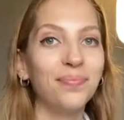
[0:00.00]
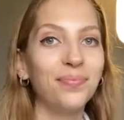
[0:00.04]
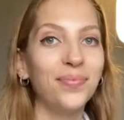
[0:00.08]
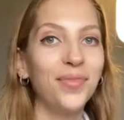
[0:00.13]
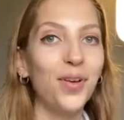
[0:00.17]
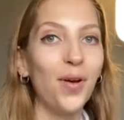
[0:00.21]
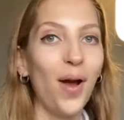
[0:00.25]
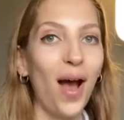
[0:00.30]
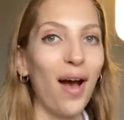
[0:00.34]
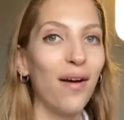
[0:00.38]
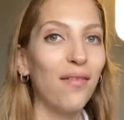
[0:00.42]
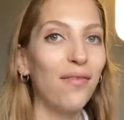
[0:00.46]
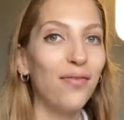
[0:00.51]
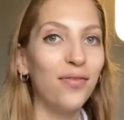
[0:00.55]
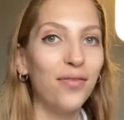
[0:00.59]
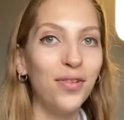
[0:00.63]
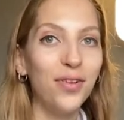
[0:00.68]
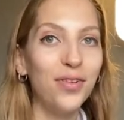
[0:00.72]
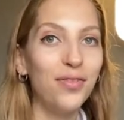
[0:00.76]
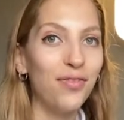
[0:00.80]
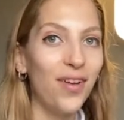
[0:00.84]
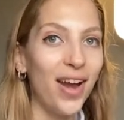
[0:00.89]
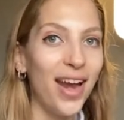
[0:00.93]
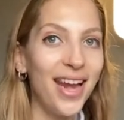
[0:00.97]
you have
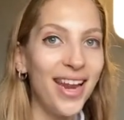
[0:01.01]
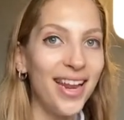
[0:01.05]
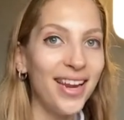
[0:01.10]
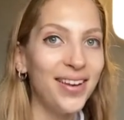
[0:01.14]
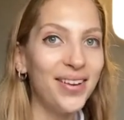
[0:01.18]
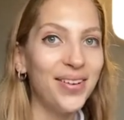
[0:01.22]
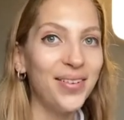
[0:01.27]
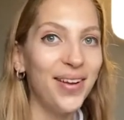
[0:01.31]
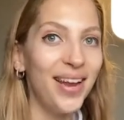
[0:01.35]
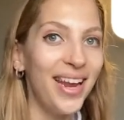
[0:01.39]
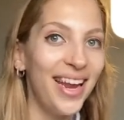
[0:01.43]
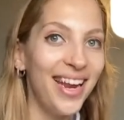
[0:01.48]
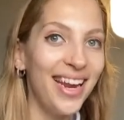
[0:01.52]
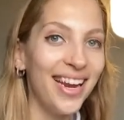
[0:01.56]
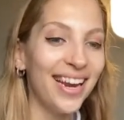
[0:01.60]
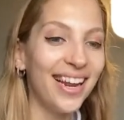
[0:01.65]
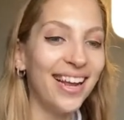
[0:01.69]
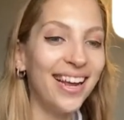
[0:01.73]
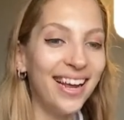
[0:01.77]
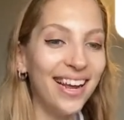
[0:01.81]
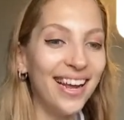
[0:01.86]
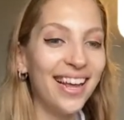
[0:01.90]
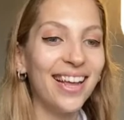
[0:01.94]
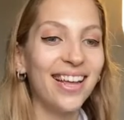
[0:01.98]
food ready to eat.
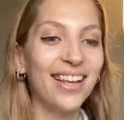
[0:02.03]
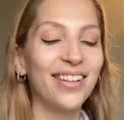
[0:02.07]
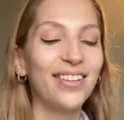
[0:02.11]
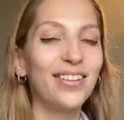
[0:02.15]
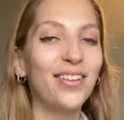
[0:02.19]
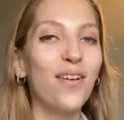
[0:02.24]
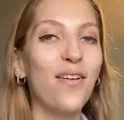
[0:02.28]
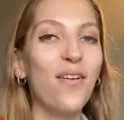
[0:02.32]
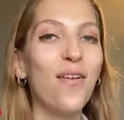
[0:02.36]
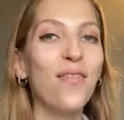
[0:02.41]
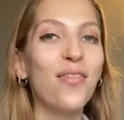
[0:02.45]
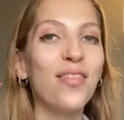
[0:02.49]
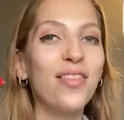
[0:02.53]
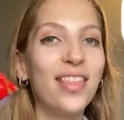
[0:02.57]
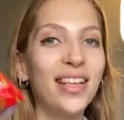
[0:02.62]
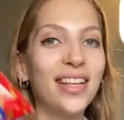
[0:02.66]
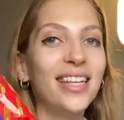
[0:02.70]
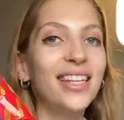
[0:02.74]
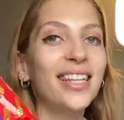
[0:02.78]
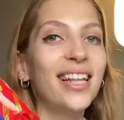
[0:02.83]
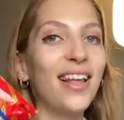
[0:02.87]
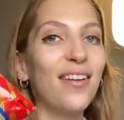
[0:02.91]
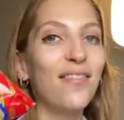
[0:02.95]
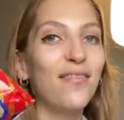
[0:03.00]
So
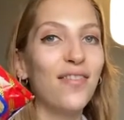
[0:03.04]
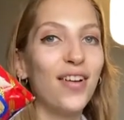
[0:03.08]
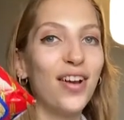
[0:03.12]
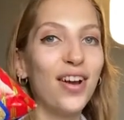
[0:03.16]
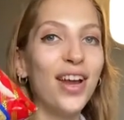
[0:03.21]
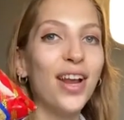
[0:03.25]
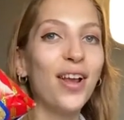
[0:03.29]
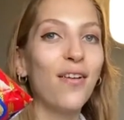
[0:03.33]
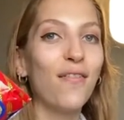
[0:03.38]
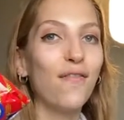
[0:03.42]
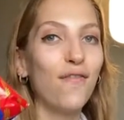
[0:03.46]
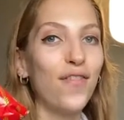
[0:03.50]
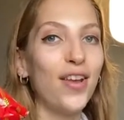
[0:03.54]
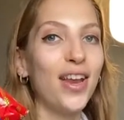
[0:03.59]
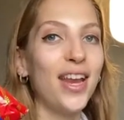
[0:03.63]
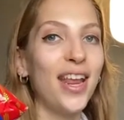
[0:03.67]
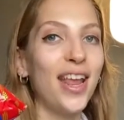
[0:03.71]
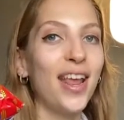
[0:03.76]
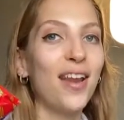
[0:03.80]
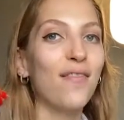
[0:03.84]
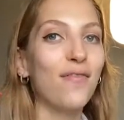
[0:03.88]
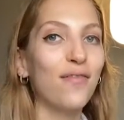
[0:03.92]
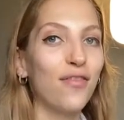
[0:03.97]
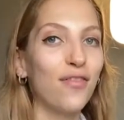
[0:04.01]
this is like very
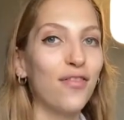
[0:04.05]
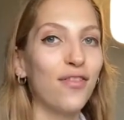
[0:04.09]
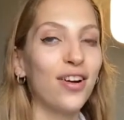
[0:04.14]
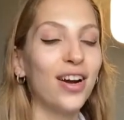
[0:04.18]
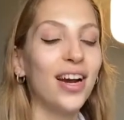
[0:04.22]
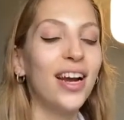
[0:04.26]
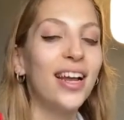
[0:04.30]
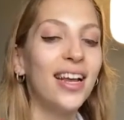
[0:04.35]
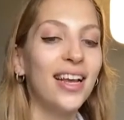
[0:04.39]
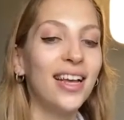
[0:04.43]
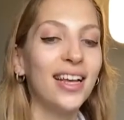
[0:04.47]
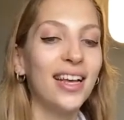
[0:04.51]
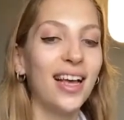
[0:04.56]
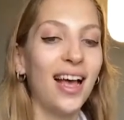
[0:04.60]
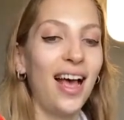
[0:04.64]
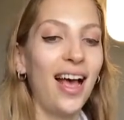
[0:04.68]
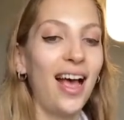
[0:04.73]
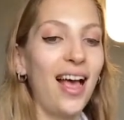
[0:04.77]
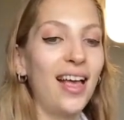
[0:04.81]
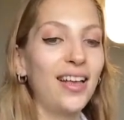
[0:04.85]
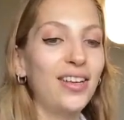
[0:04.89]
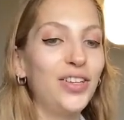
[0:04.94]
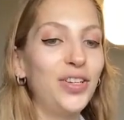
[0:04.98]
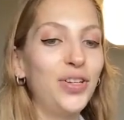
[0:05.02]
convenient for
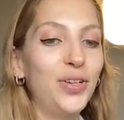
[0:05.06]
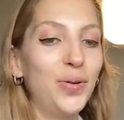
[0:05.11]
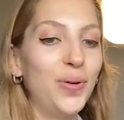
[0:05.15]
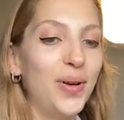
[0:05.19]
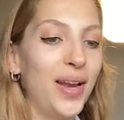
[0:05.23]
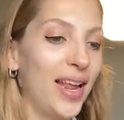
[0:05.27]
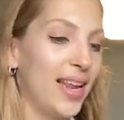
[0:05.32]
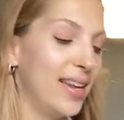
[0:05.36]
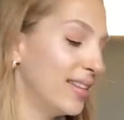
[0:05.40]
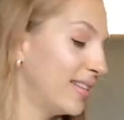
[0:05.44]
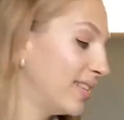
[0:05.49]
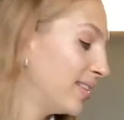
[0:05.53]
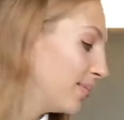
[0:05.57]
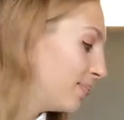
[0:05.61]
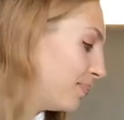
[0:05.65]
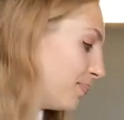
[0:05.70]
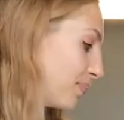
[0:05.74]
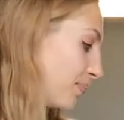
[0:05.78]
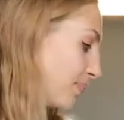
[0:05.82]
students.